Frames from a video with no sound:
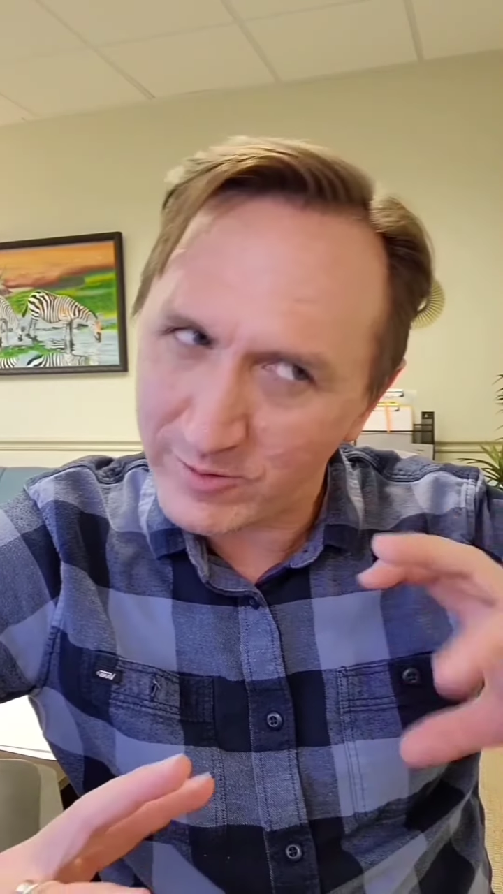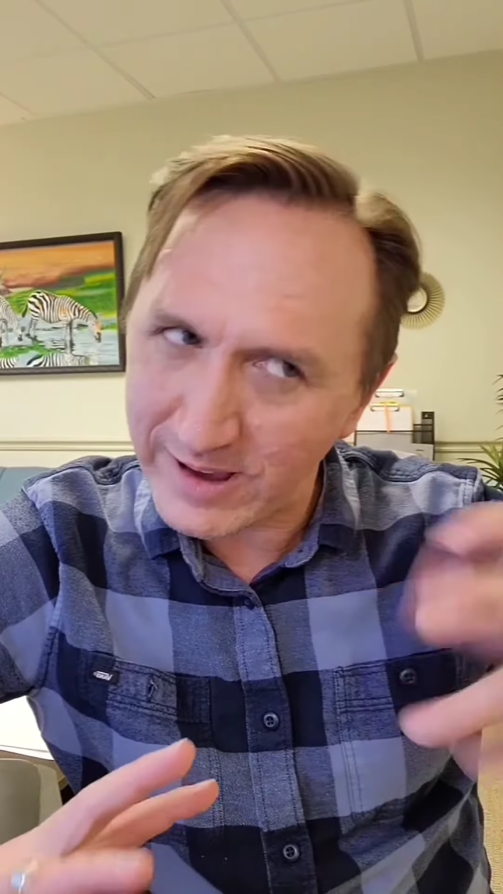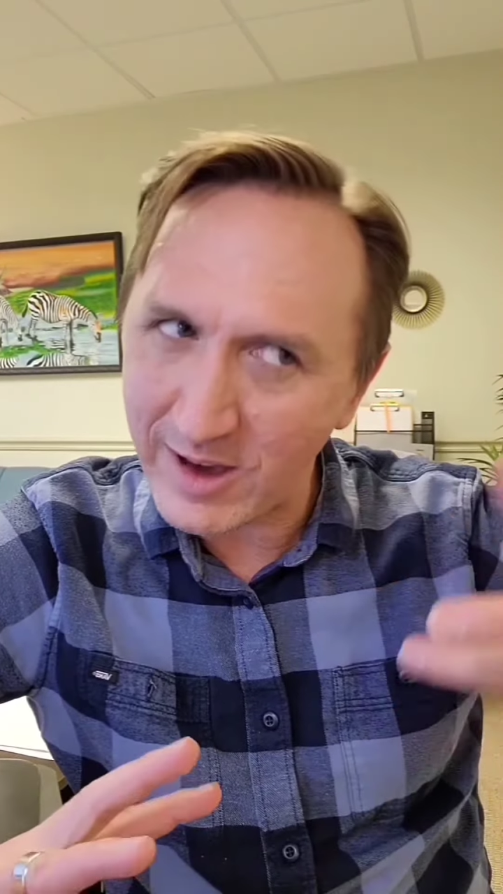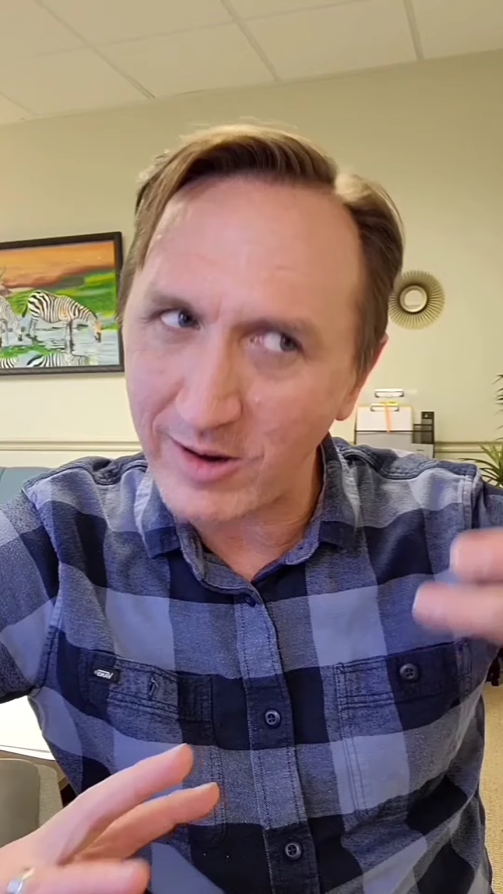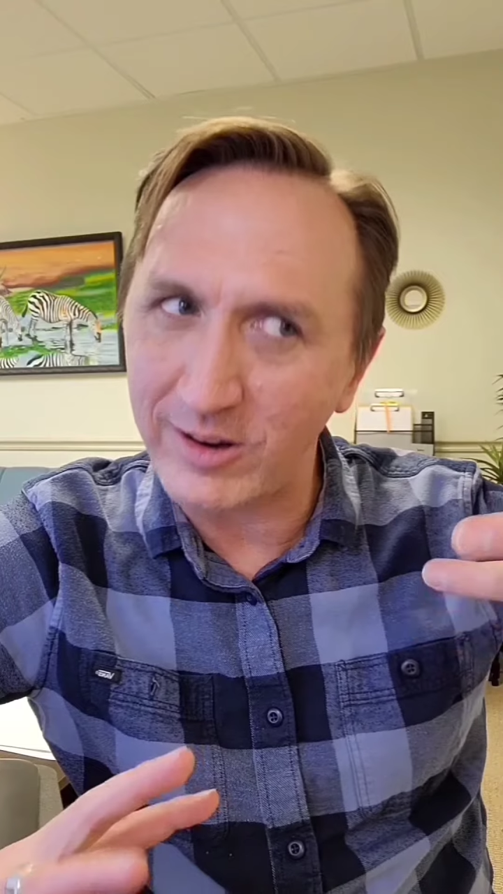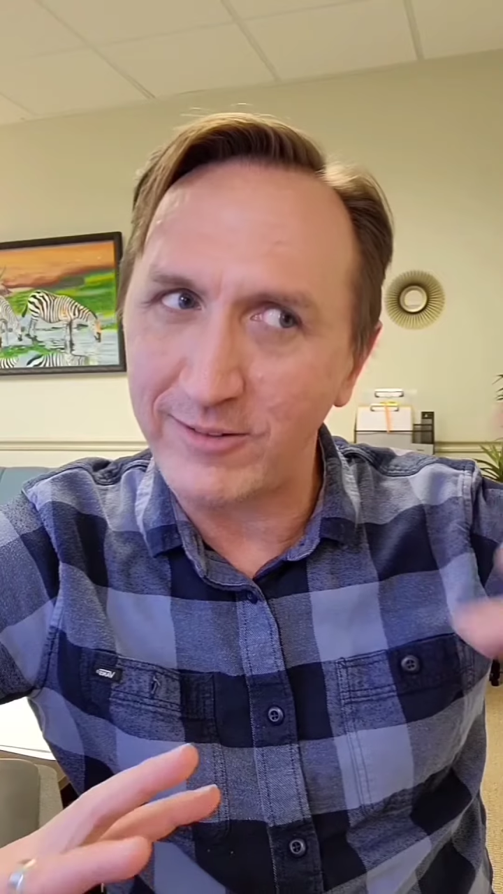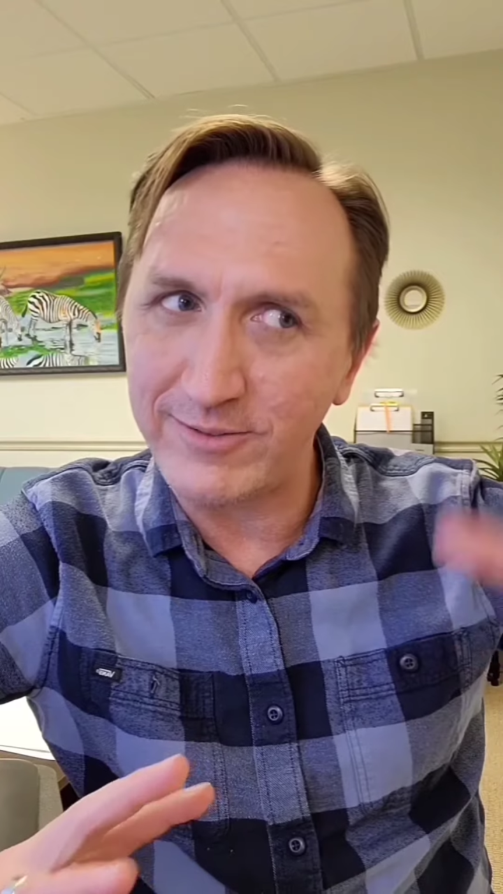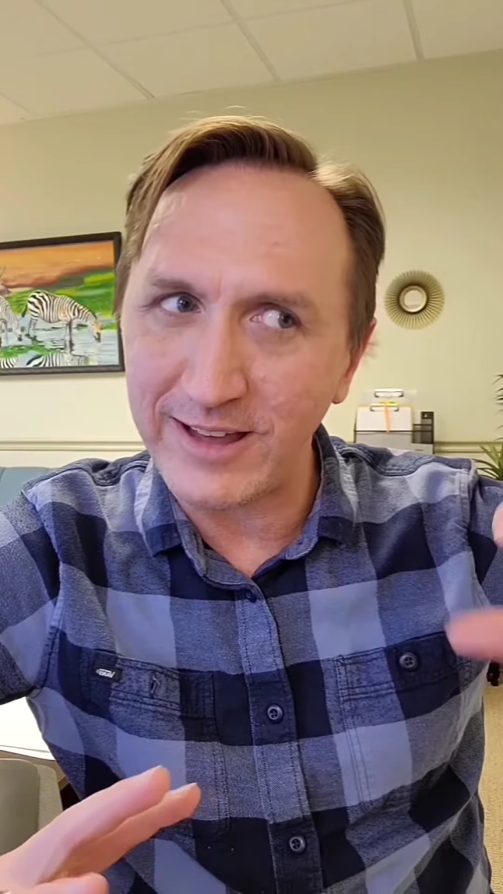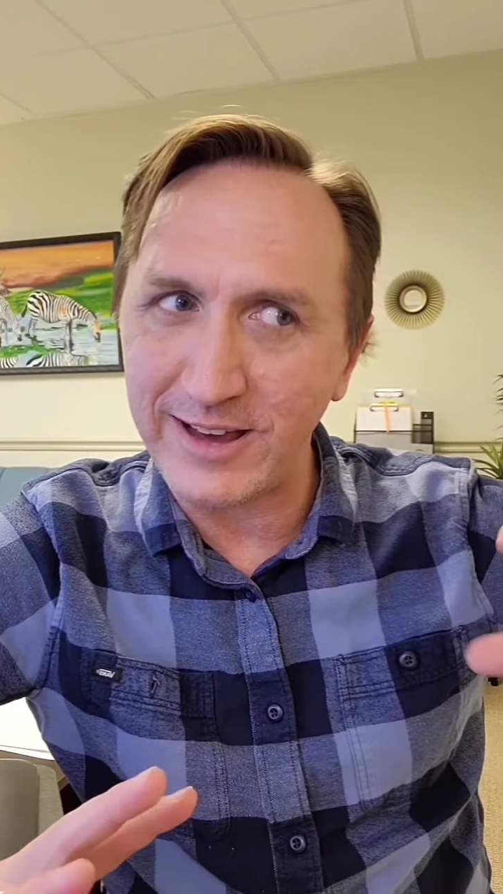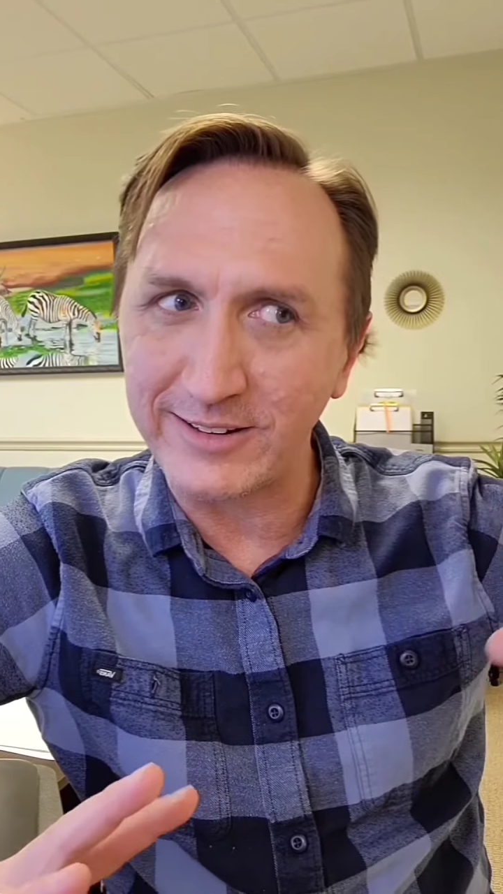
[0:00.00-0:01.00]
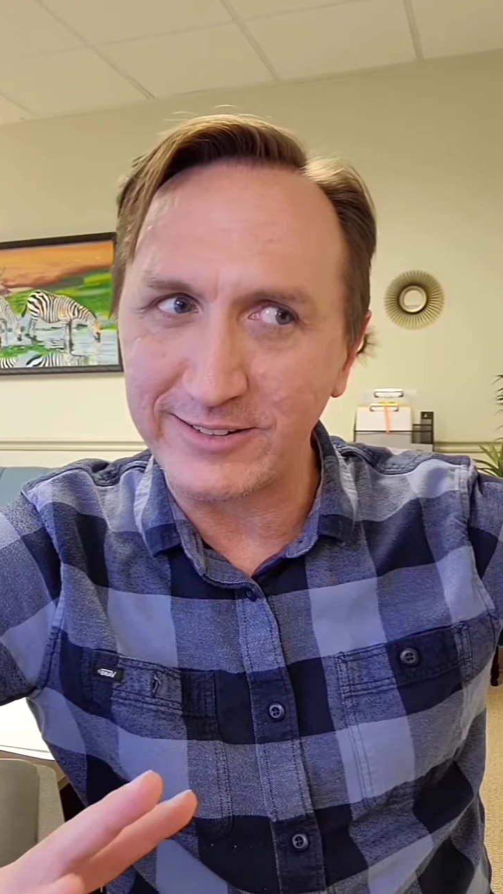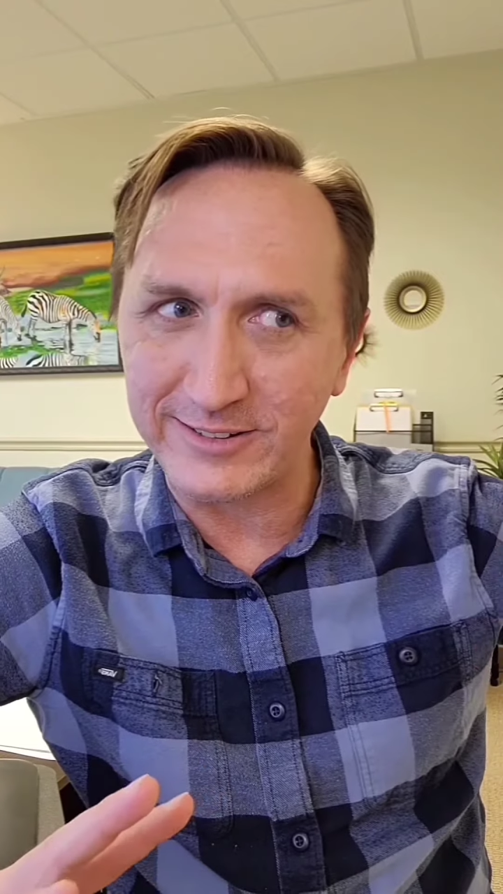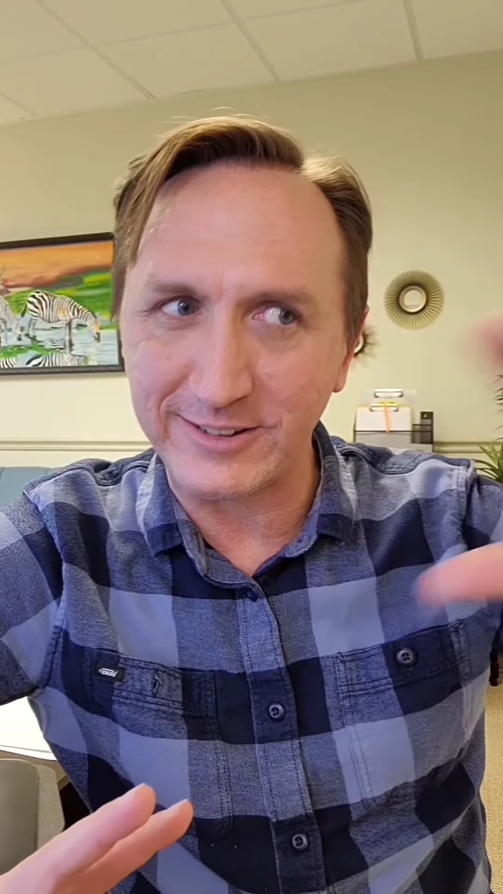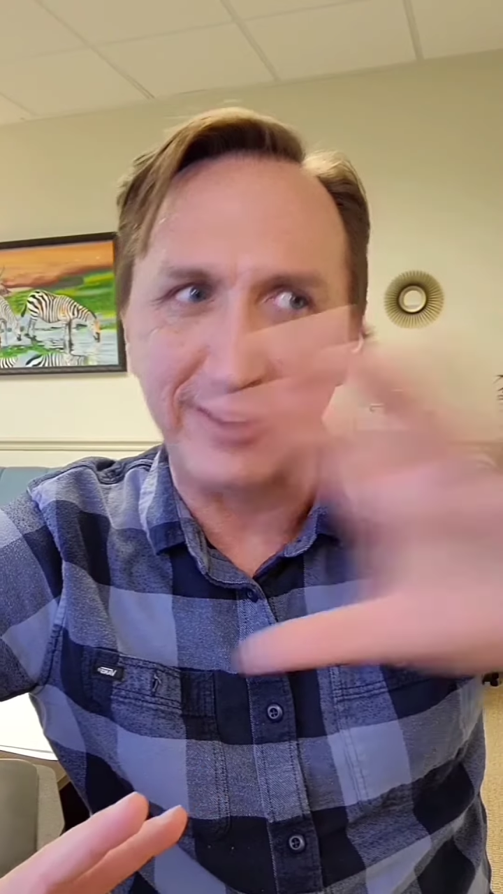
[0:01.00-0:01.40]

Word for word: out of that